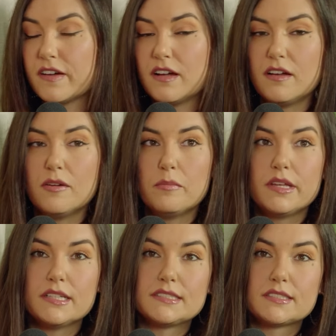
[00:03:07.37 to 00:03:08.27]
Um,
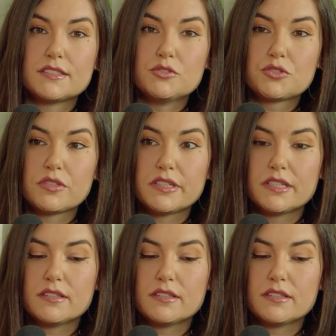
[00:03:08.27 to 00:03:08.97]
it's usually